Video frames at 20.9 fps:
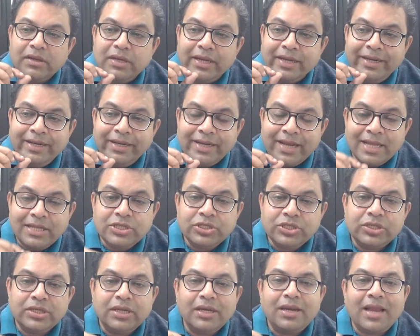
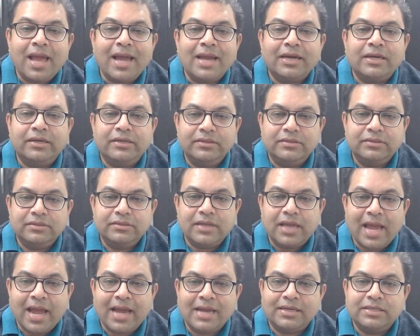intentional act
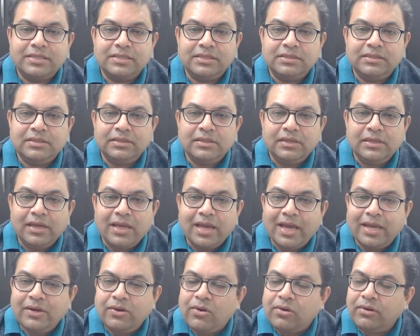acts
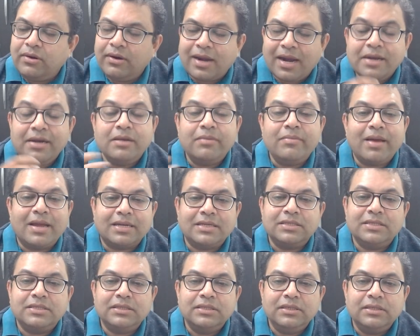and not random
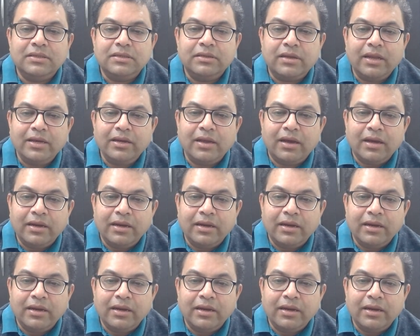acts, right?